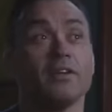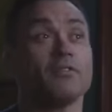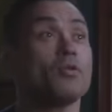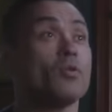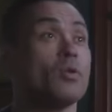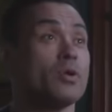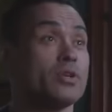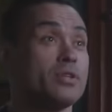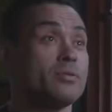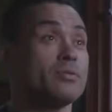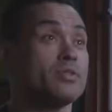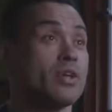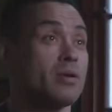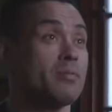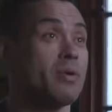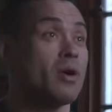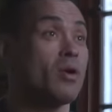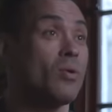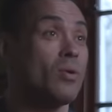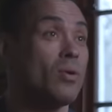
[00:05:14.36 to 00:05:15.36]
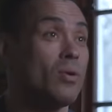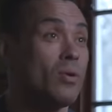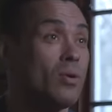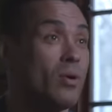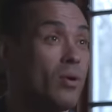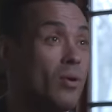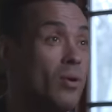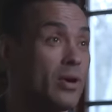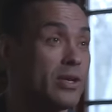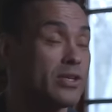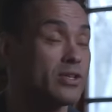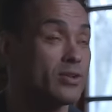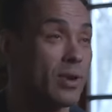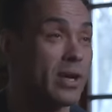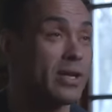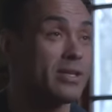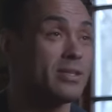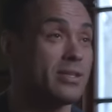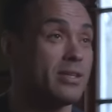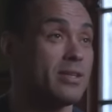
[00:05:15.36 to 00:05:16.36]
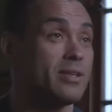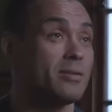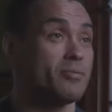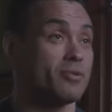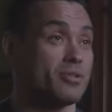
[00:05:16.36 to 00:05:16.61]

And of course, he was talking about Royce Gracie, the